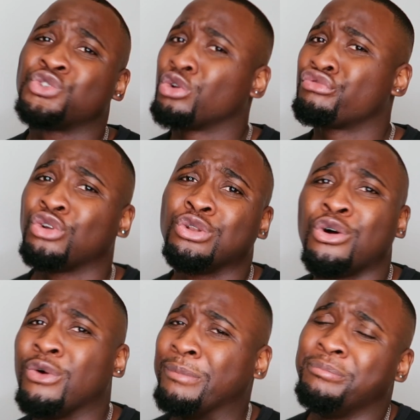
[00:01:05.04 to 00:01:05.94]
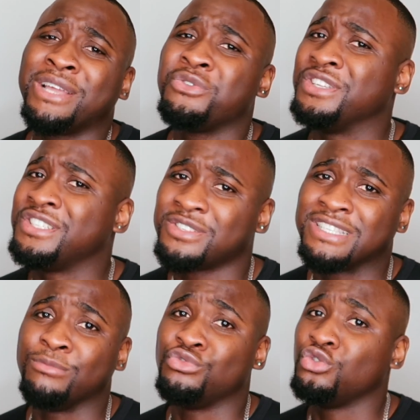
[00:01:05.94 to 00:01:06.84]
you to real long. I'm begging you in Jesus'
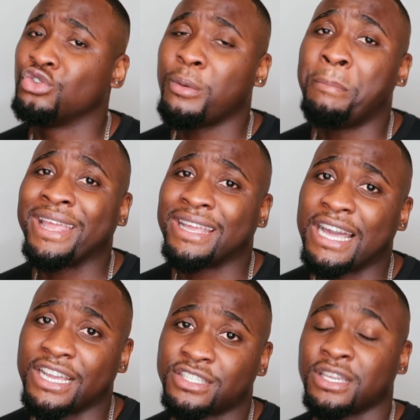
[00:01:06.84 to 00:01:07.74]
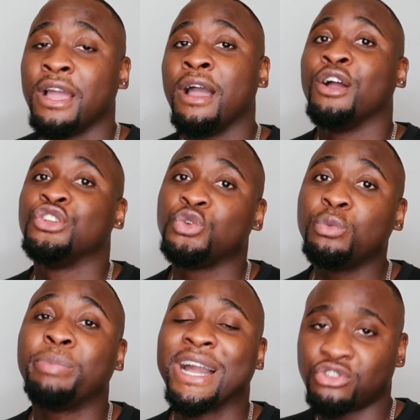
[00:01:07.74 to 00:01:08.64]
name, do not pay cash.
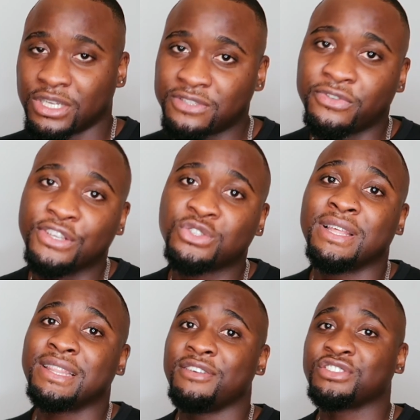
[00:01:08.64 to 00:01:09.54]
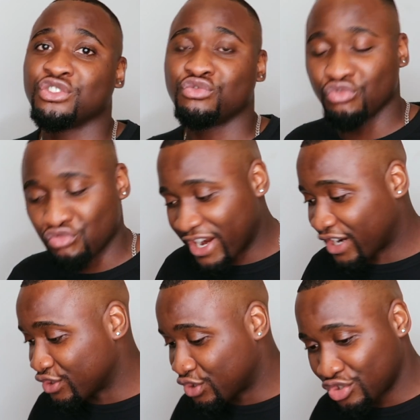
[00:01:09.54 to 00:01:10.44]
Do bank transfer so that there is a
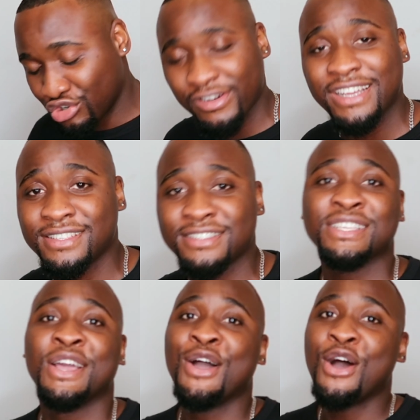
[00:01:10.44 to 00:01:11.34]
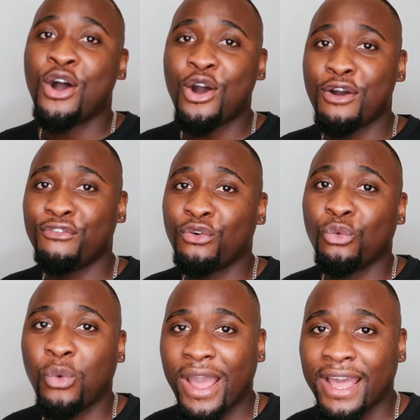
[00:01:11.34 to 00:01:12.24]
record trace
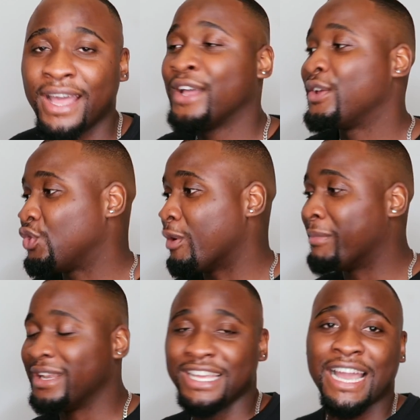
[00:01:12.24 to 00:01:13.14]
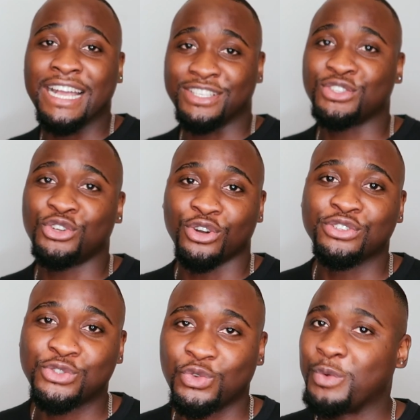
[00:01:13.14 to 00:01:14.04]
of where your money has gone
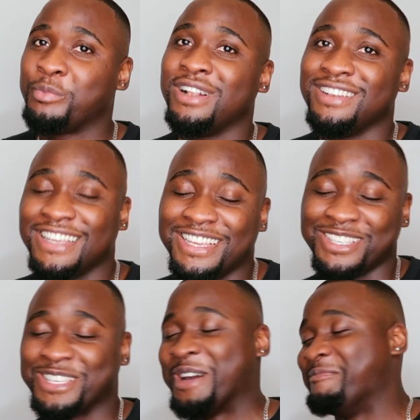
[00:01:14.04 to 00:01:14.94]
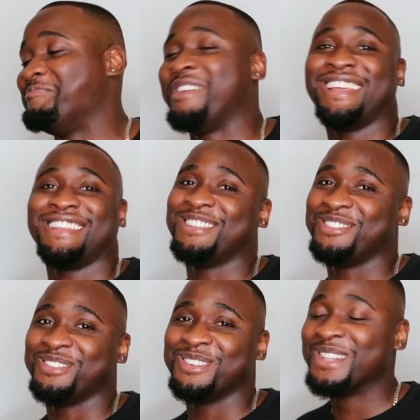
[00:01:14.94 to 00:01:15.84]
to. Please, I'm begging
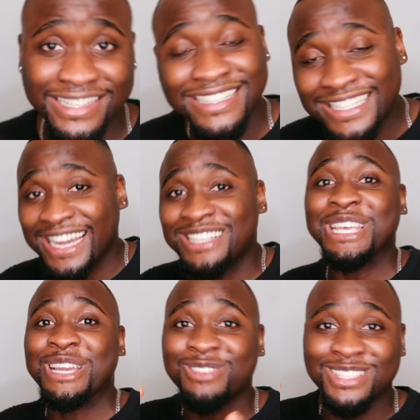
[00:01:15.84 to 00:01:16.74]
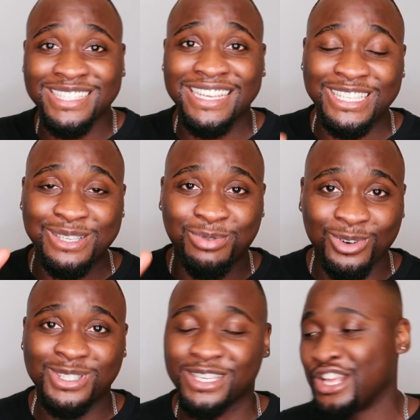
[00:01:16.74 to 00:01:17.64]
you. Get a receipt is
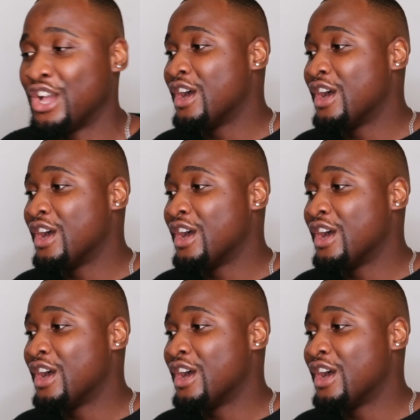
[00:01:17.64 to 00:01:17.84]
important.